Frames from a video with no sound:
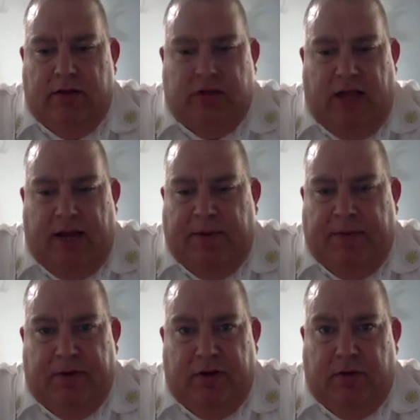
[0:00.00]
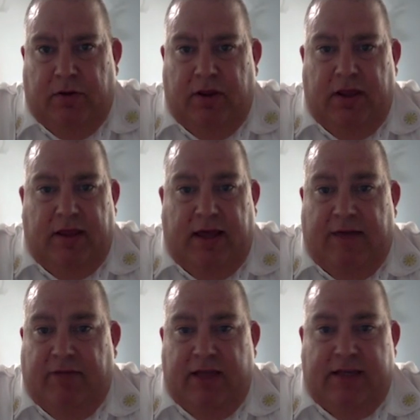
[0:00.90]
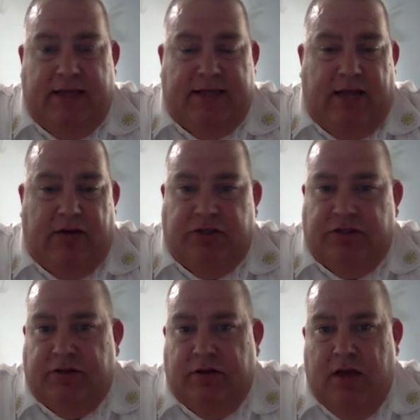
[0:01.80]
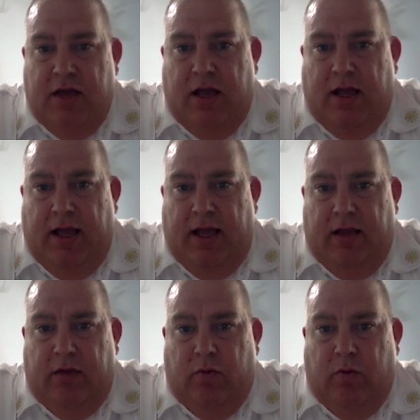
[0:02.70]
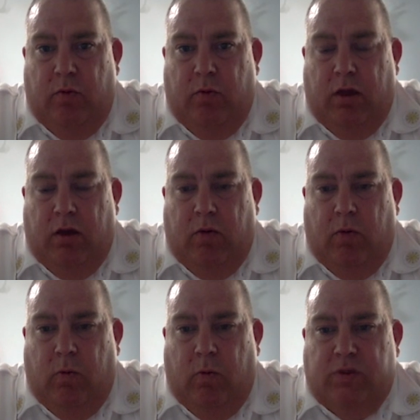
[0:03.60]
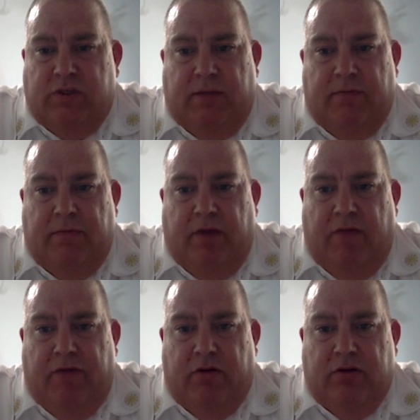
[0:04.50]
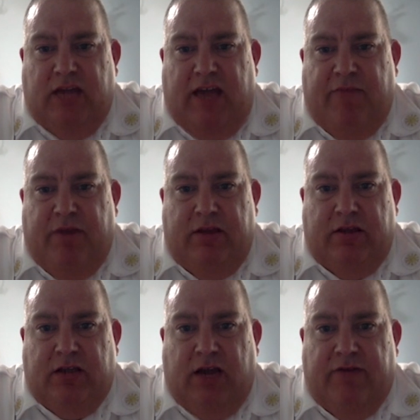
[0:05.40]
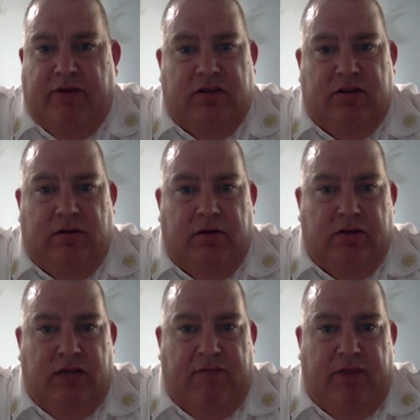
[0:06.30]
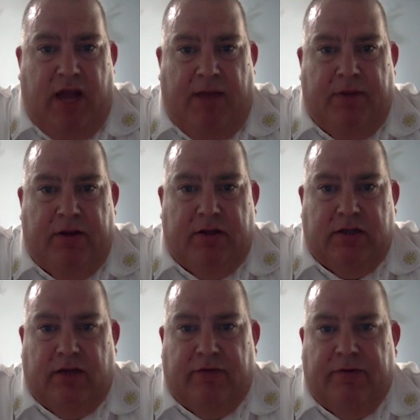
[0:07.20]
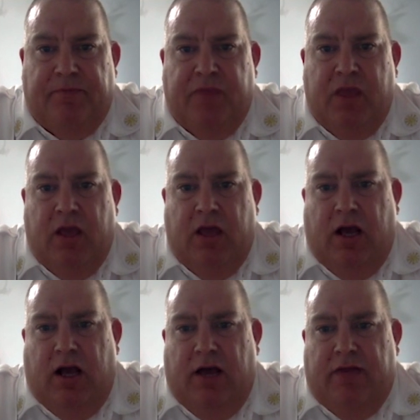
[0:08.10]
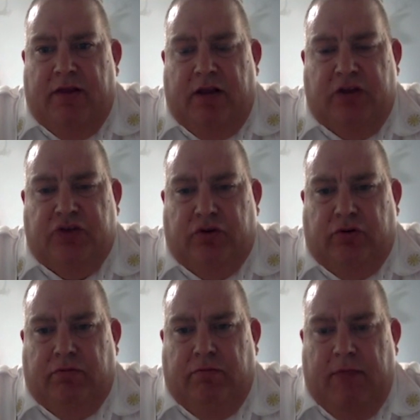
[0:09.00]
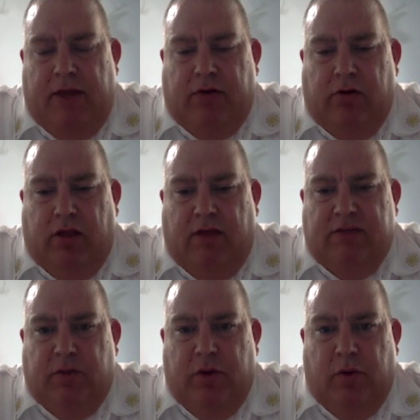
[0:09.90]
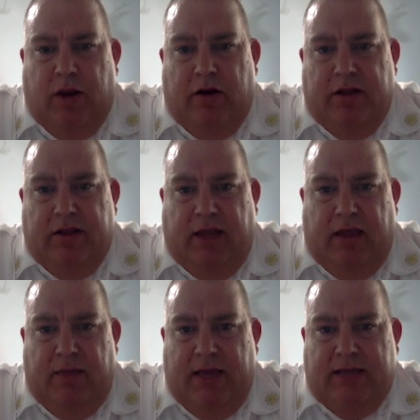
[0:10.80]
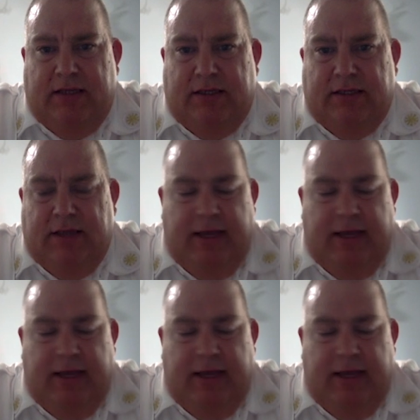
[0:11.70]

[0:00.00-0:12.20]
a lot of people in the community that have latex allergies, and some of those have been discovered, and some of those have not been discovered. The nitrile medical gloves that we wear on a daily basis,